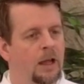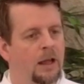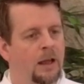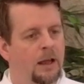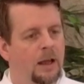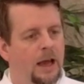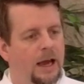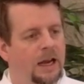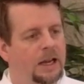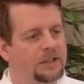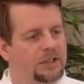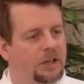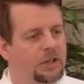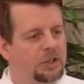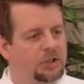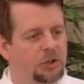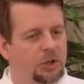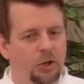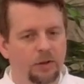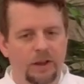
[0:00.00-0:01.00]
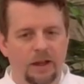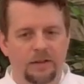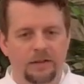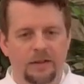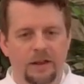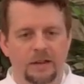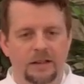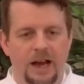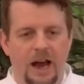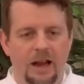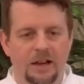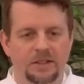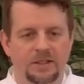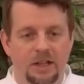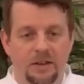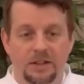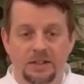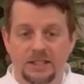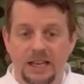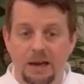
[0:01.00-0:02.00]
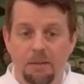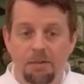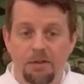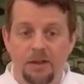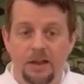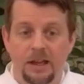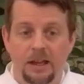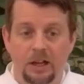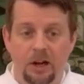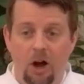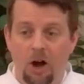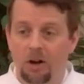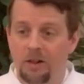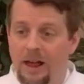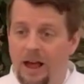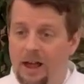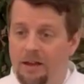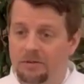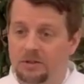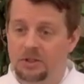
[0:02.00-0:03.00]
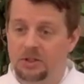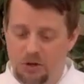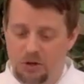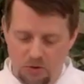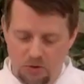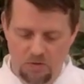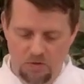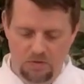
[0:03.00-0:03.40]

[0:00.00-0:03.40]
And isn't it true that, that God has done the same thing in our lives too?